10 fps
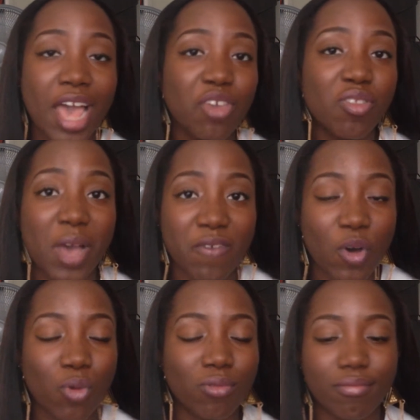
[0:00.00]
I use my
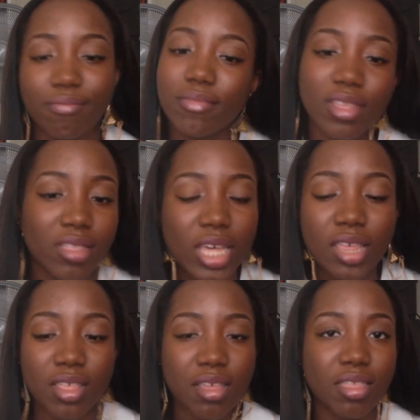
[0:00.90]
phone. It's the
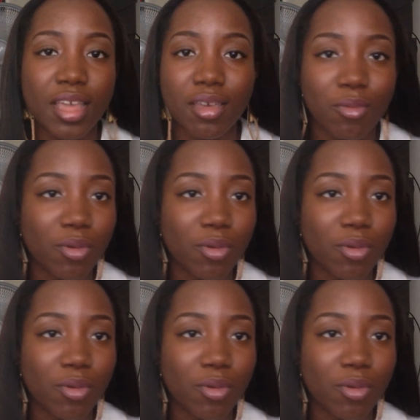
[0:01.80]
easiest thing.